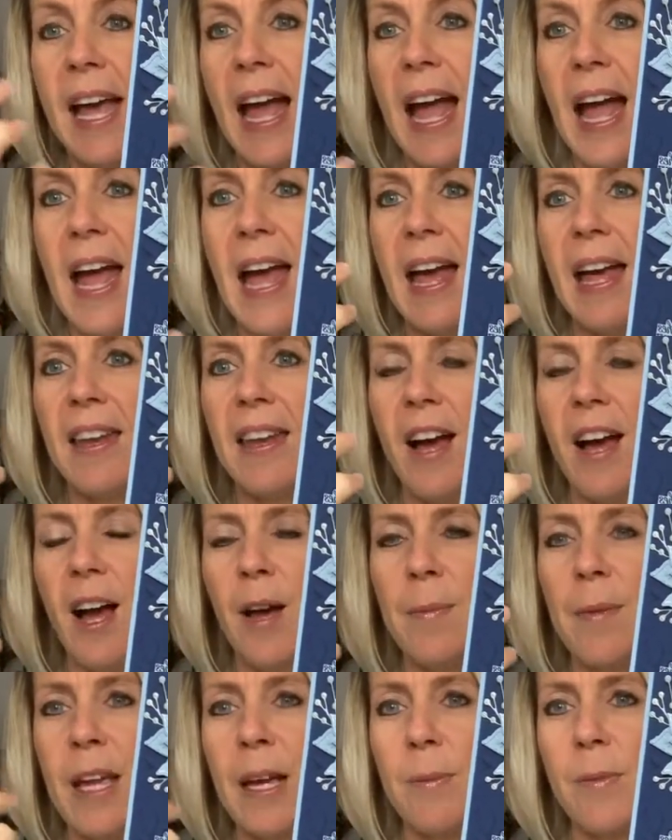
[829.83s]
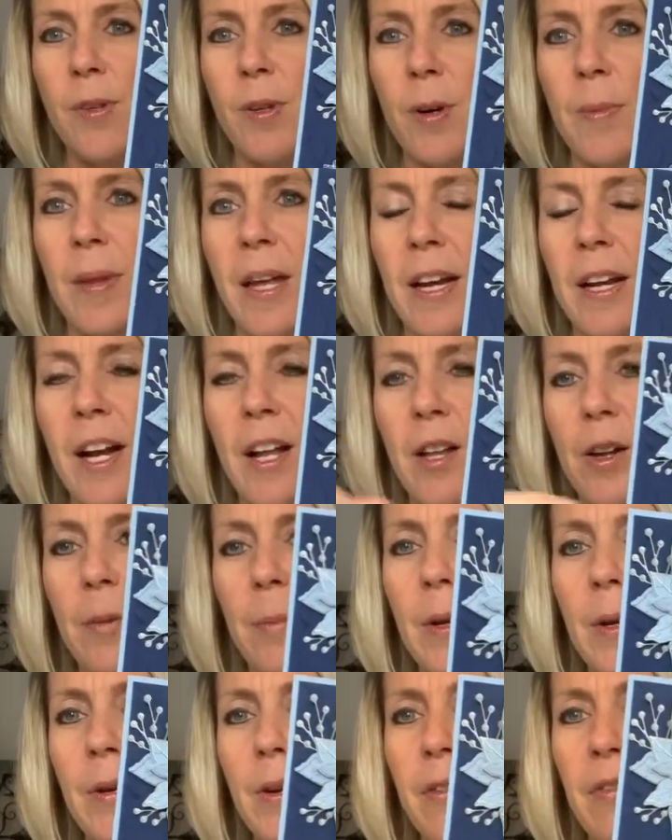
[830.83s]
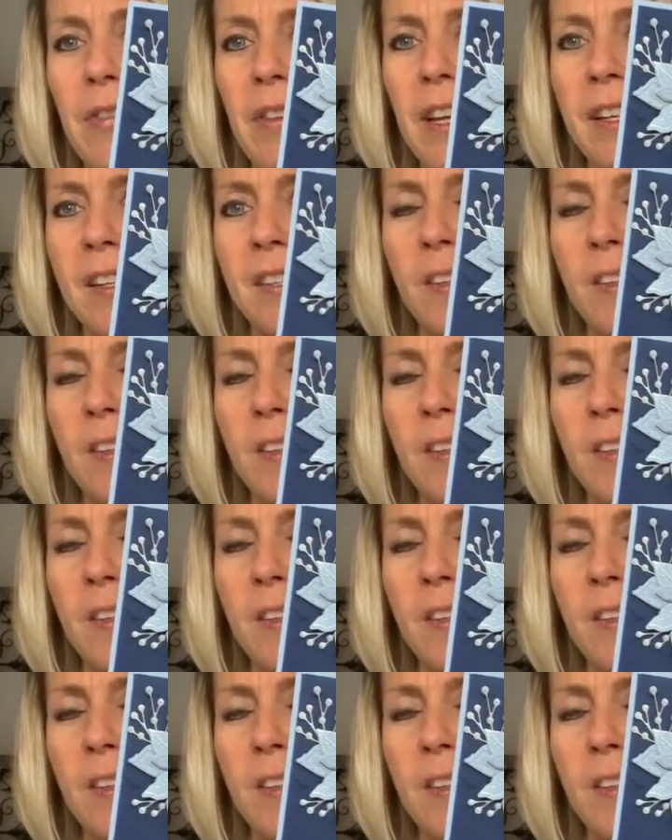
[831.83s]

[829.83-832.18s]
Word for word: and um, they absorb that color beautifully.